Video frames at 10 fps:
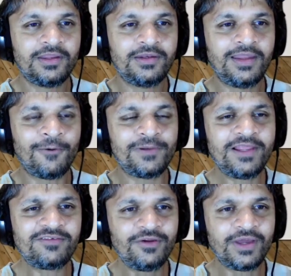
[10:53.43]
Now,
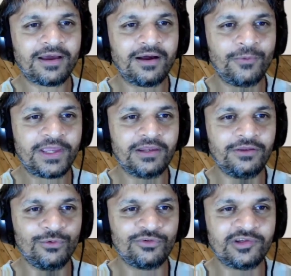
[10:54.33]
let's look at how we can
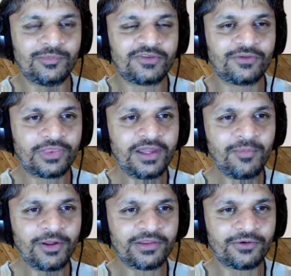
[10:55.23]
use limits. So think
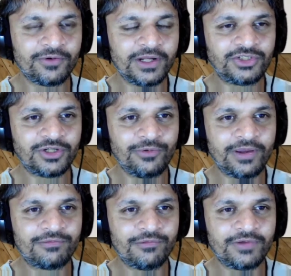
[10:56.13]
about the ratio
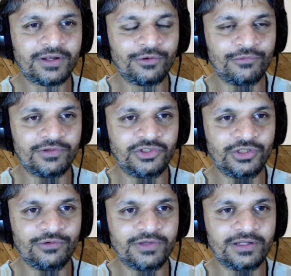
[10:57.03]
f of n over
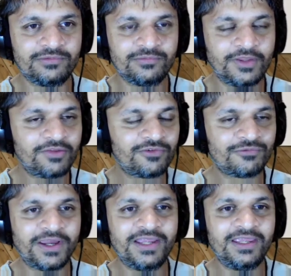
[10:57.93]
g of n. This is
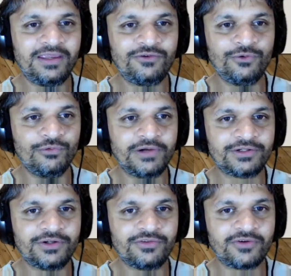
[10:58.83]
for any two
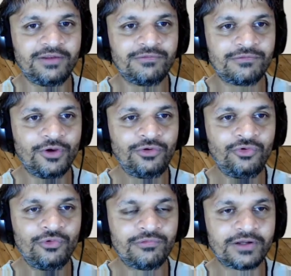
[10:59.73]
functions, right? If you've got
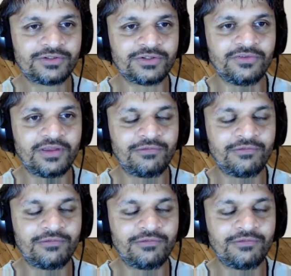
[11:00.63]
two functions, f